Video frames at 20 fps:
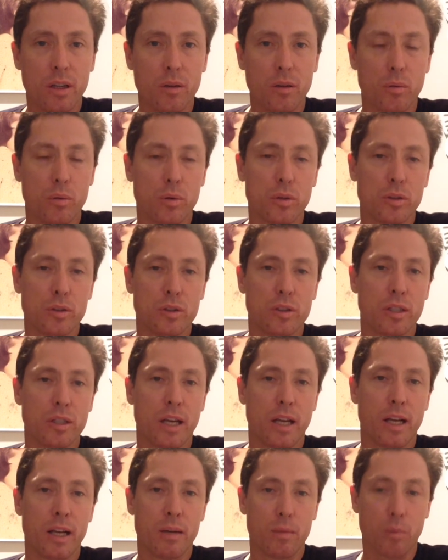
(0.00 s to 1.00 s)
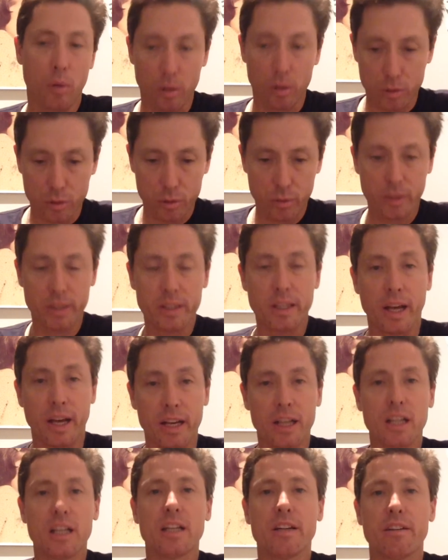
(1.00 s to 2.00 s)
was while doing that,
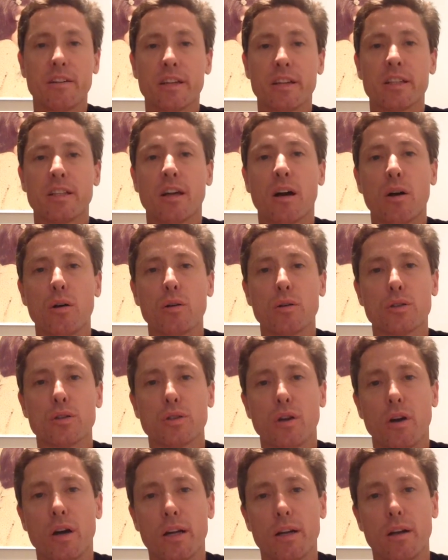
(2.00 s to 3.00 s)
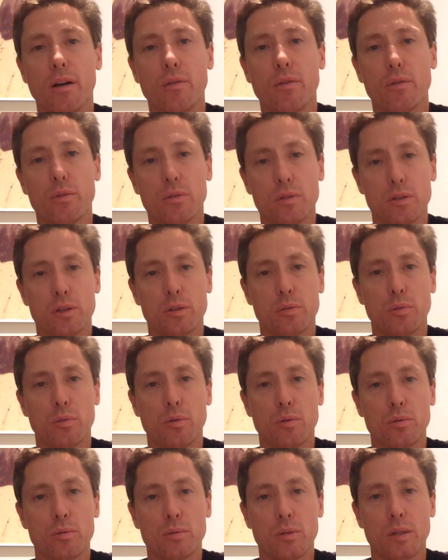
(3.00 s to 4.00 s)
clearing the whole site of all the
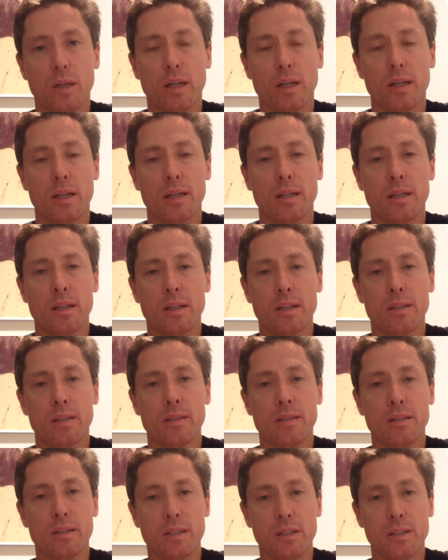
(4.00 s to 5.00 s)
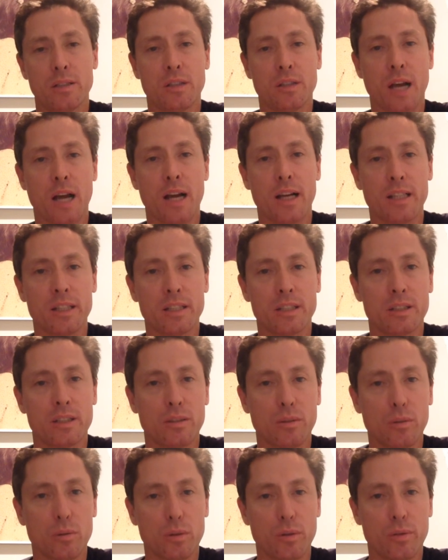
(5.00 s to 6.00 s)
small, these targets,
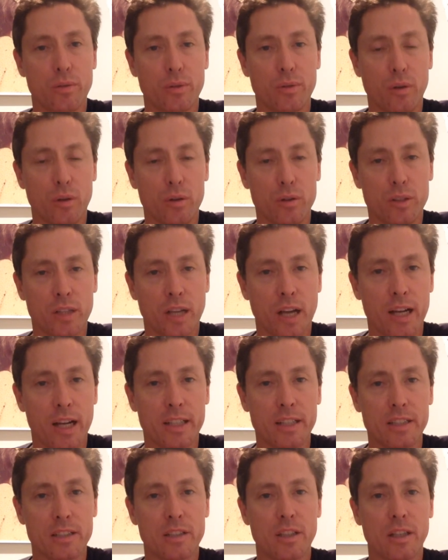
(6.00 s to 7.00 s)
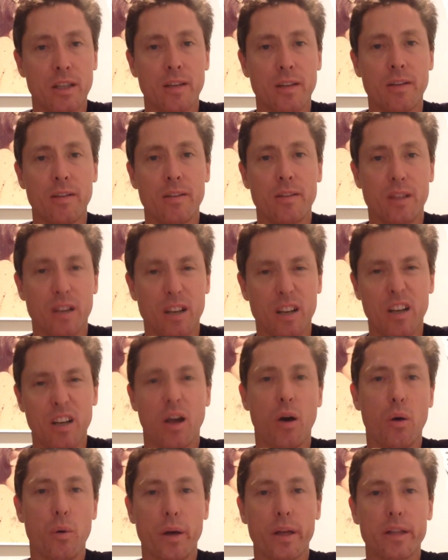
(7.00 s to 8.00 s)
all different odd targets that are
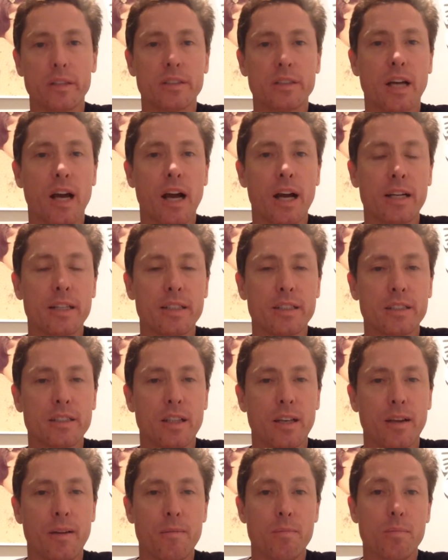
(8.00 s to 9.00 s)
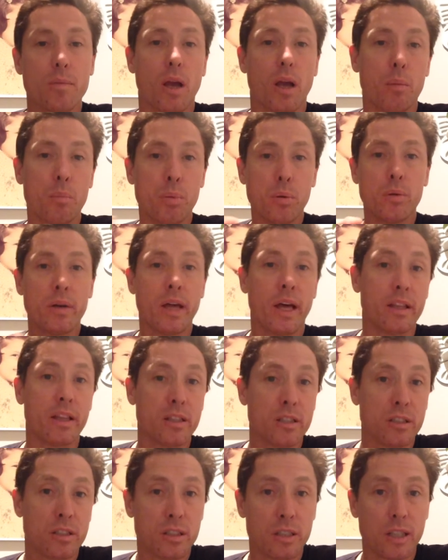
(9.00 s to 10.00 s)
low-end targets. I pulled out
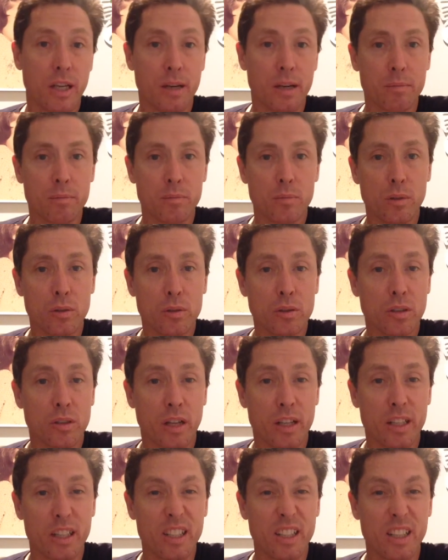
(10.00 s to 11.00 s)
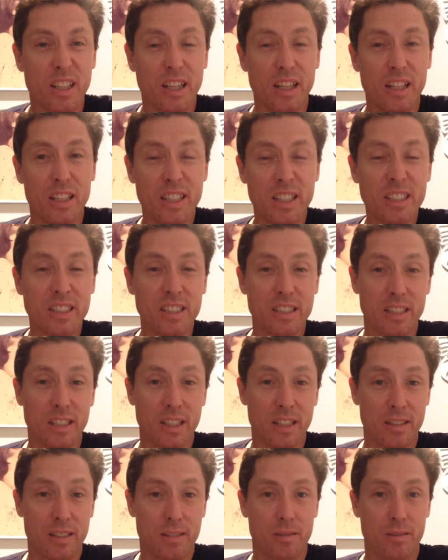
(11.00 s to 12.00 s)
this, looks like a lizard,
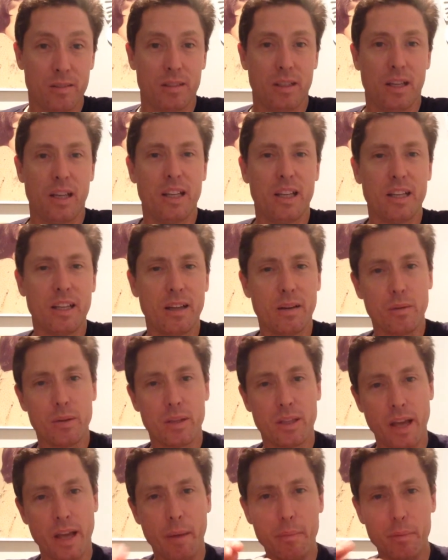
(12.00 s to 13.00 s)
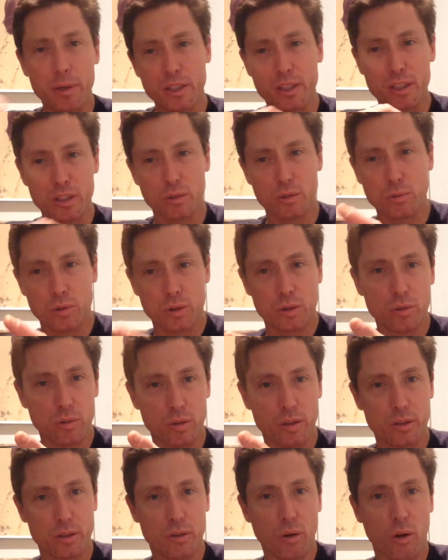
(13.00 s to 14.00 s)
and with the Aboriginal sort
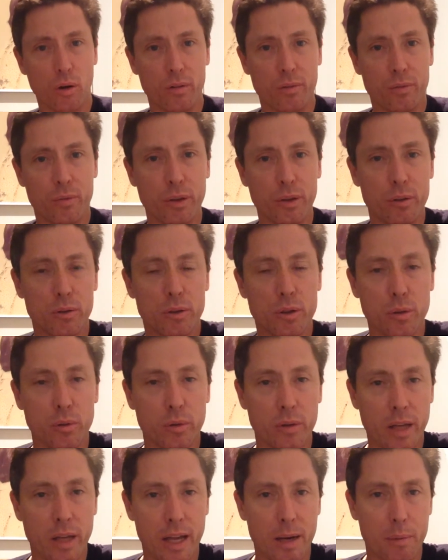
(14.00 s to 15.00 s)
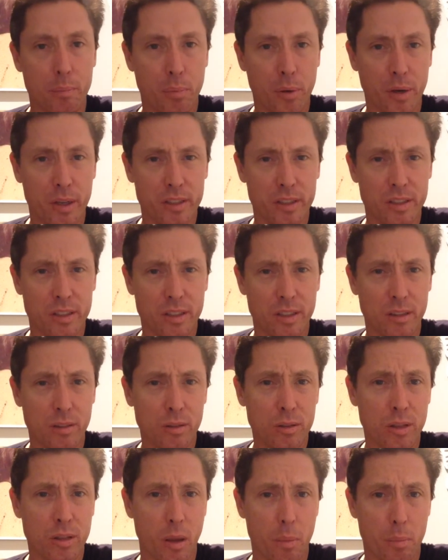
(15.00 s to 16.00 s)
of dot feel to it out of pressed,
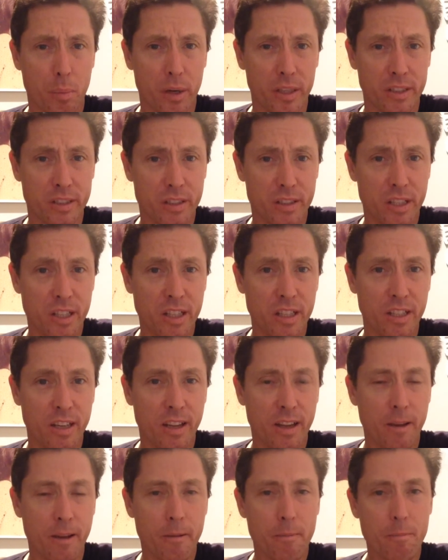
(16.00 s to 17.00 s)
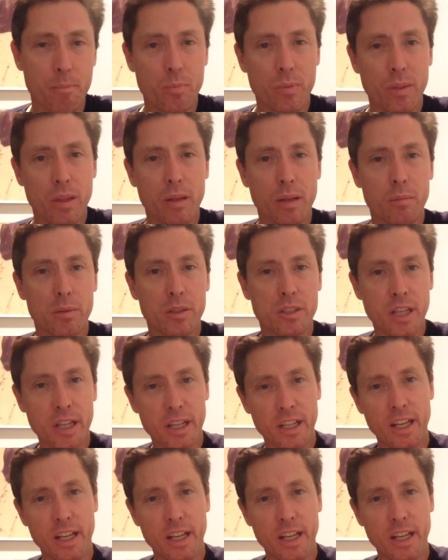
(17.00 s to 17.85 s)
looks like pressed tin. But check it